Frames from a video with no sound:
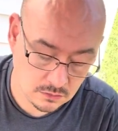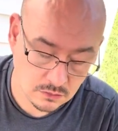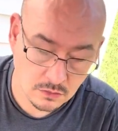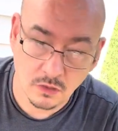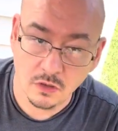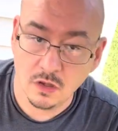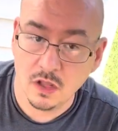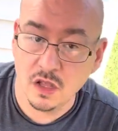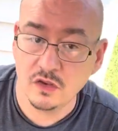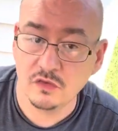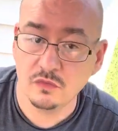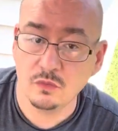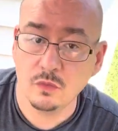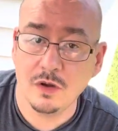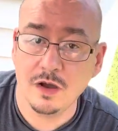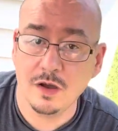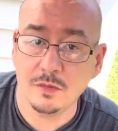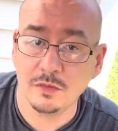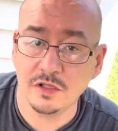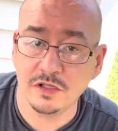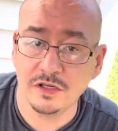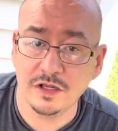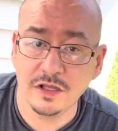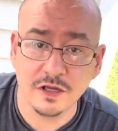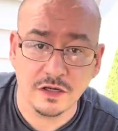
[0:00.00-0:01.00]
Not as
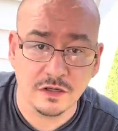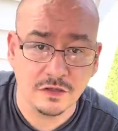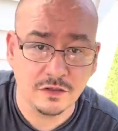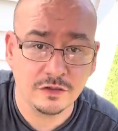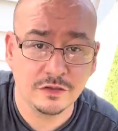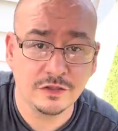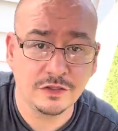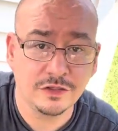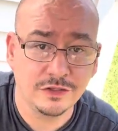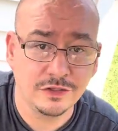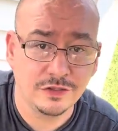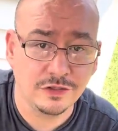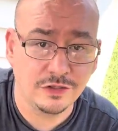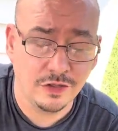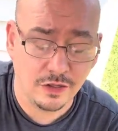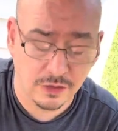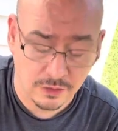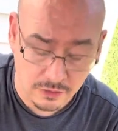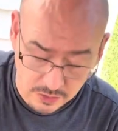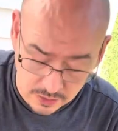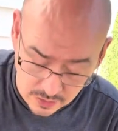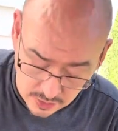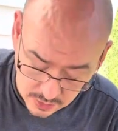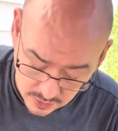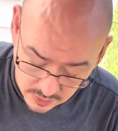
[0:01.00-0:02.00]
wobbly now. Good to go.
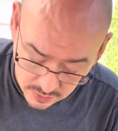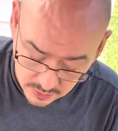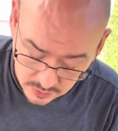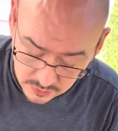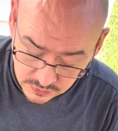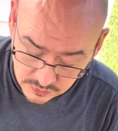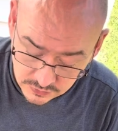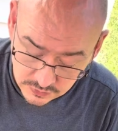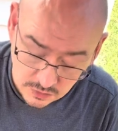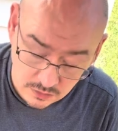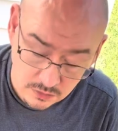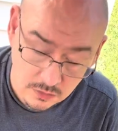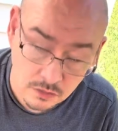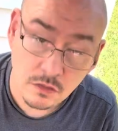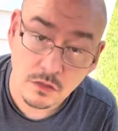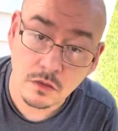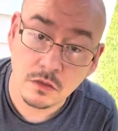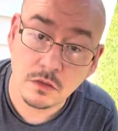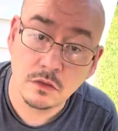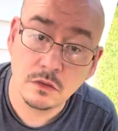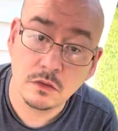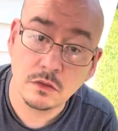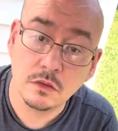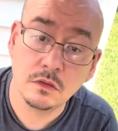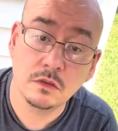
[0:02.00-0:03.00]
So
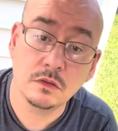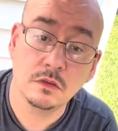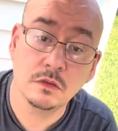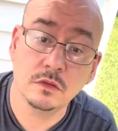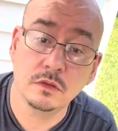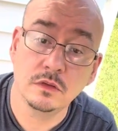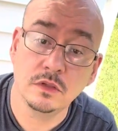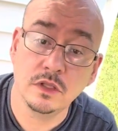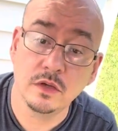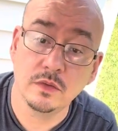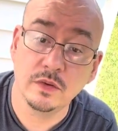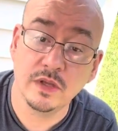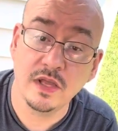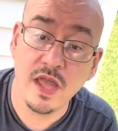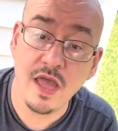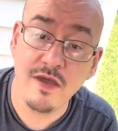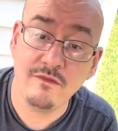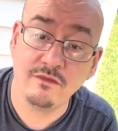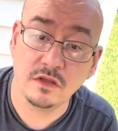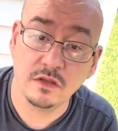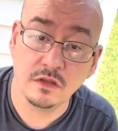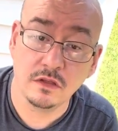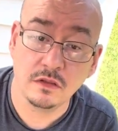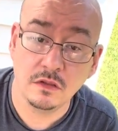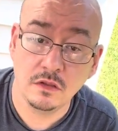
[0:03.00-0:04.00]
there we have it.